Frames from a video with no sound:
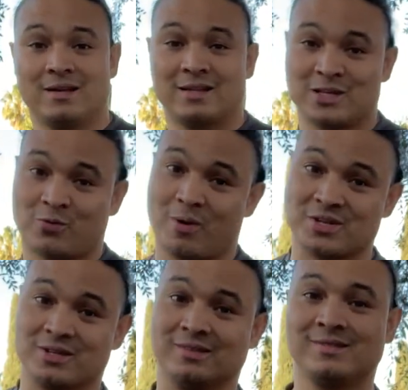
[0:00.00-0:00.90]
Thanks for
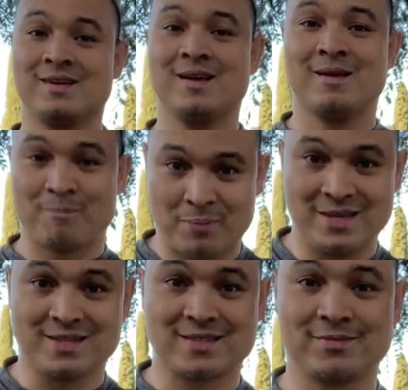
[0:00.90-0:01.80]
watching.
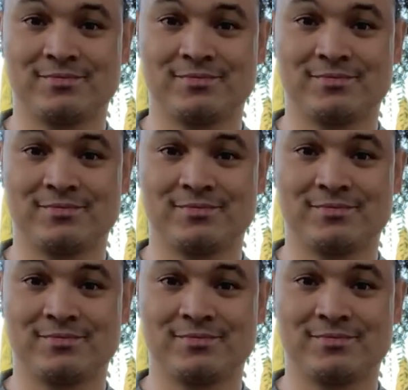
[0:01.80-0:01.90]
Peace.